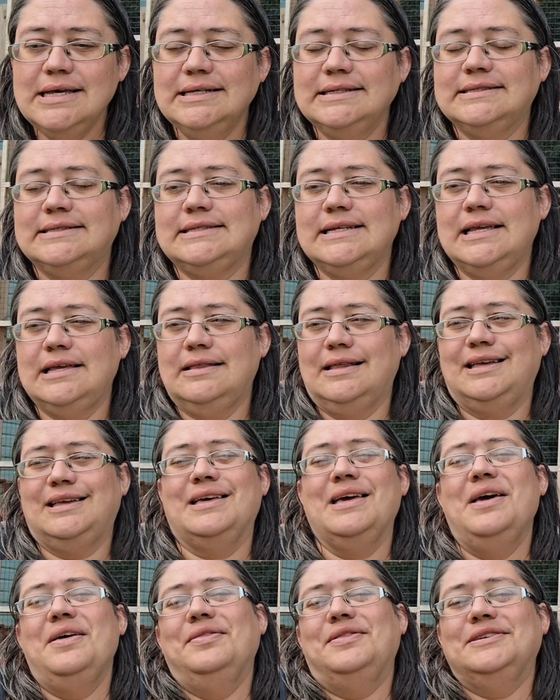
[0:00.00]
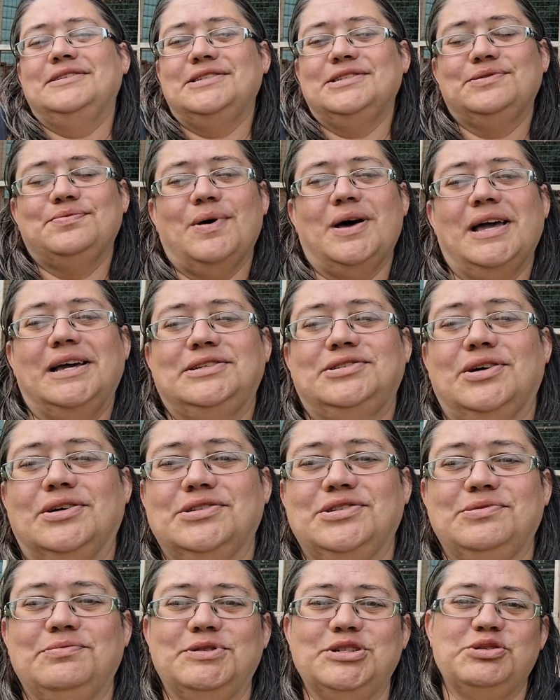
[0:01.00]
See, like, this is why I talk
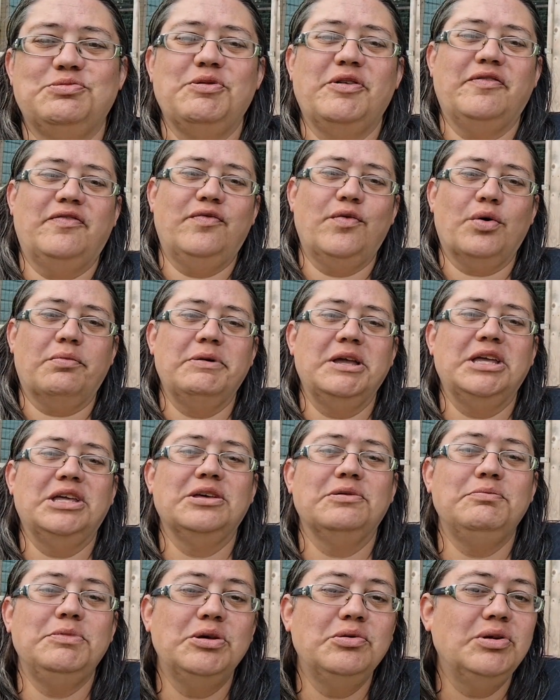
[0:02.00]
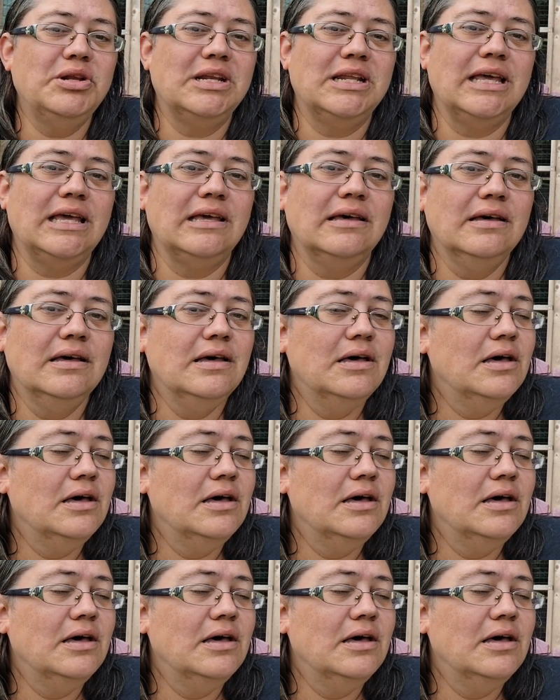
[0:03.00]
so much about forming community,